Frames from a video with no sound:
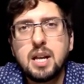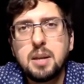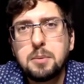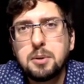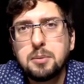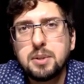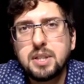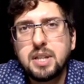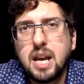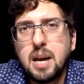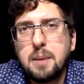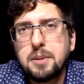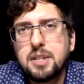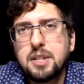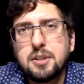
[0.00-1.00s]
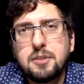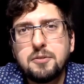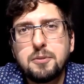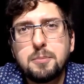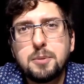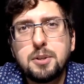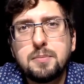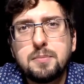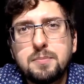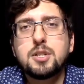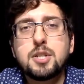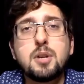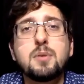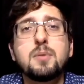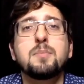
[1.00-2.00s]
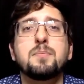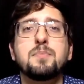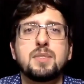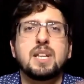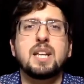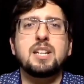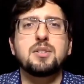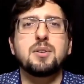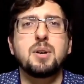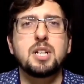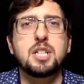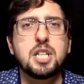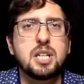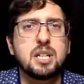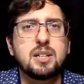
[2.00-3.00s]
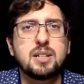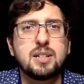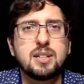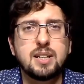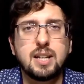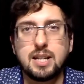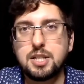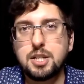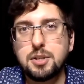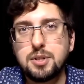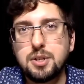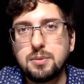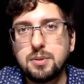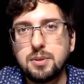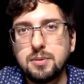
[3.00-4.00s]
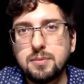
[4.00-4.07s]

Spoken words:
I'll be really happy to hear from you. So thanks for watching and see you soon.